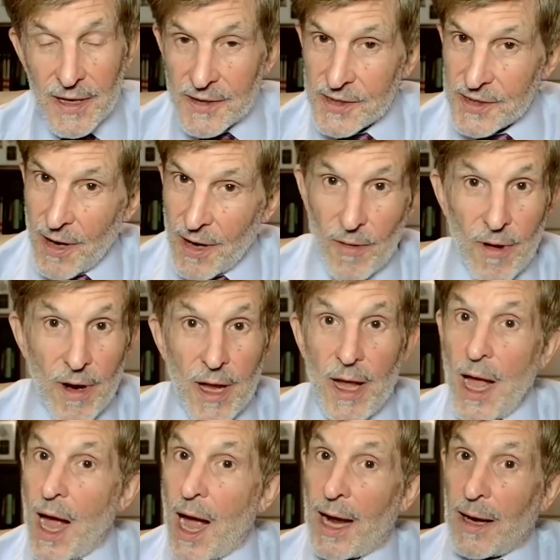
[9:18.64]
So,
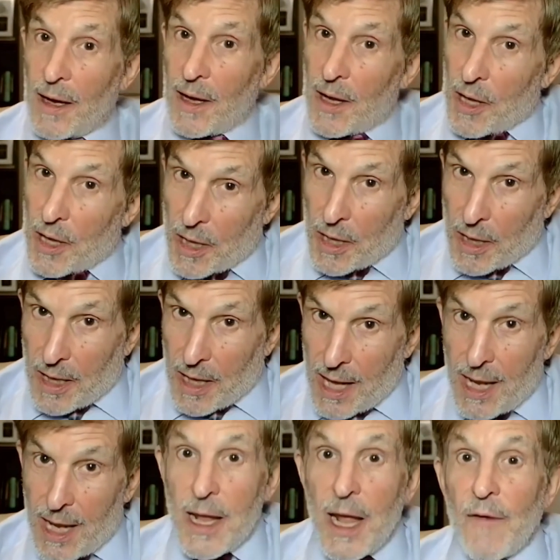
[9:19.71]

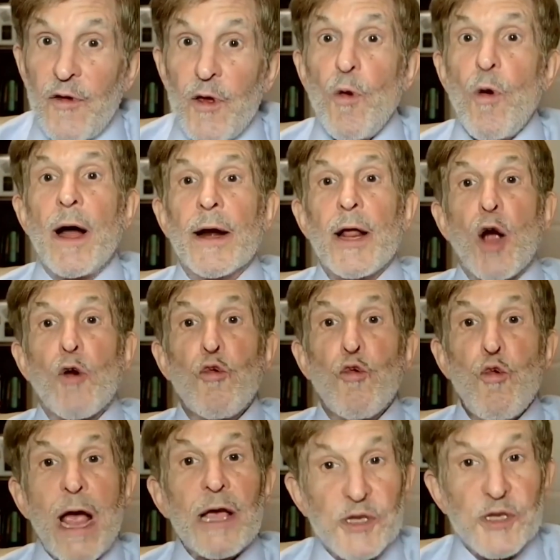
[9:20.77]
if you want a
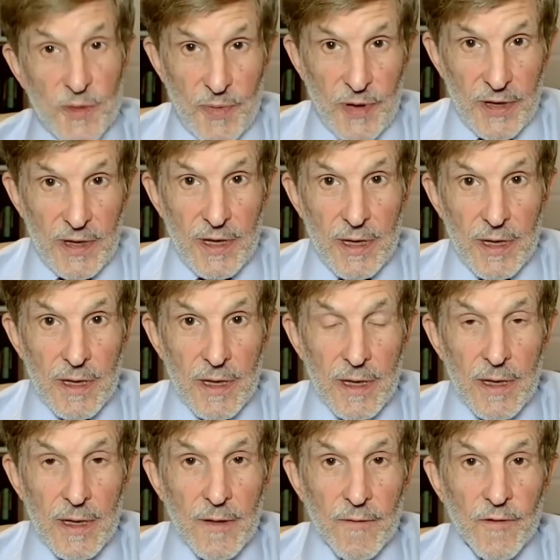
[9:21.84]
recipe
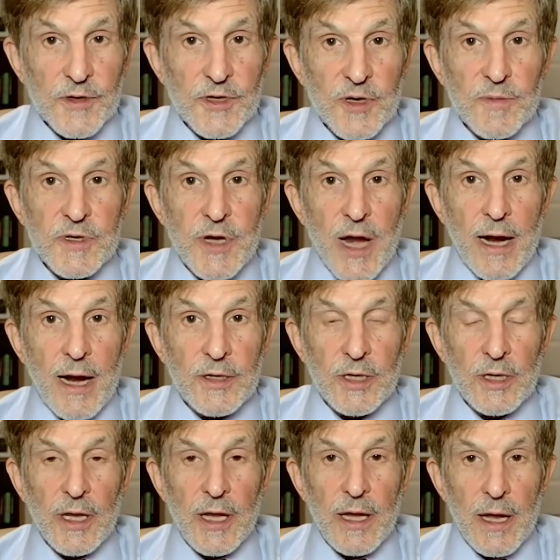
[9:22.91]
for
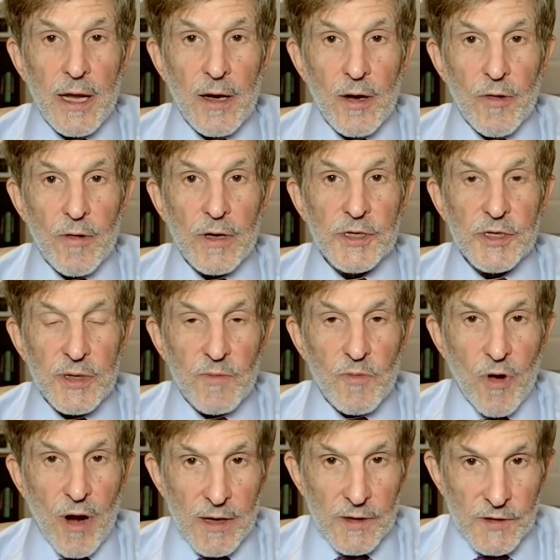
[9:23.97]
substantially increasing
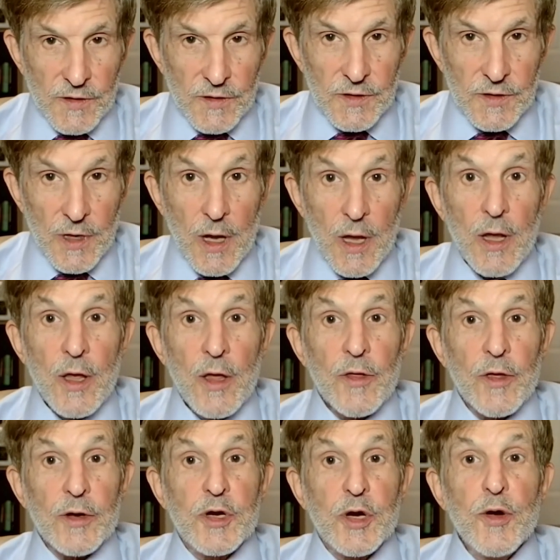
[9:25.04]
prices,
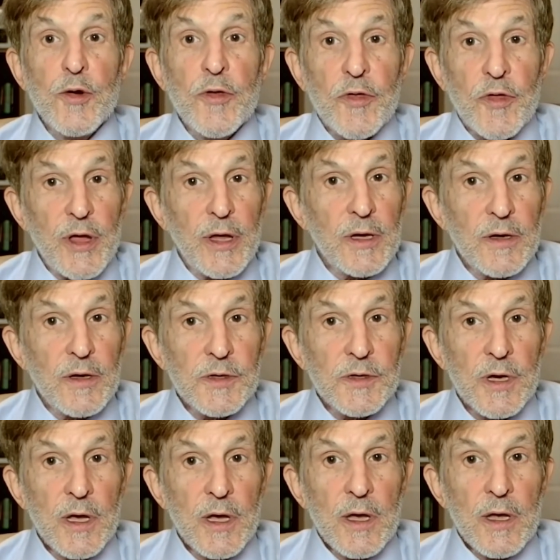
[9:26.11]
the two things
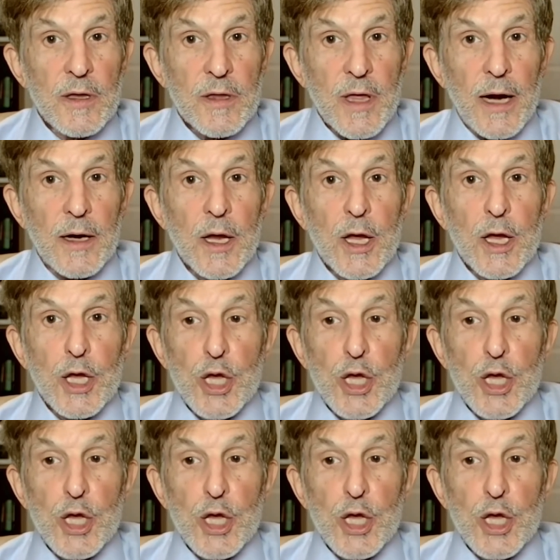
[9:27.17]
that